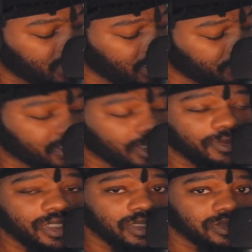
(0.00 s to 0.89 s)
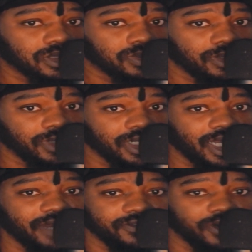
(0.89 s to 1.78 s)
And we're close. We're
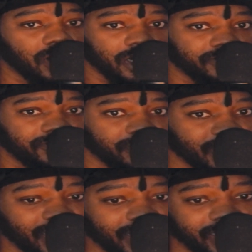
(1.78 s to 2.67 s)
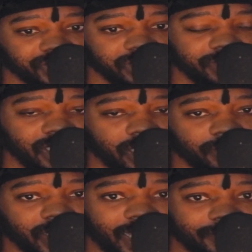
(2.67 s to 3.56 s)
not far from that actually being
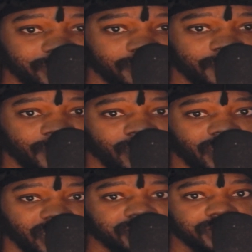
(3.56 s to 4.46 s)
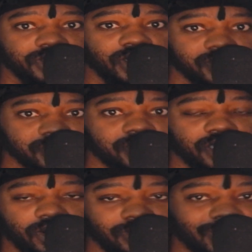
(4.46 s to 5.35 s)
able to happen. It's just,
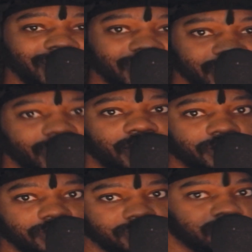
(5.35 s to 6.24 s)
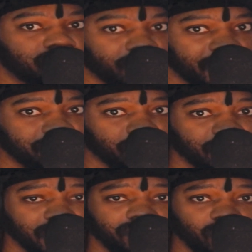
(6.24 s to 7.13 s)
laying out the groundwork
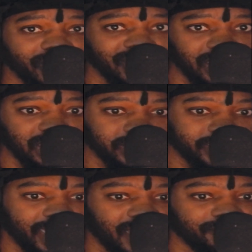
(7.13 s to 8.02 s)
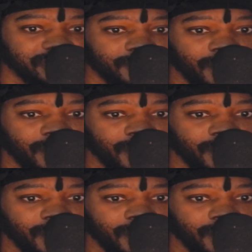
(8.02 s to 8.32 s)
of what needs to happen.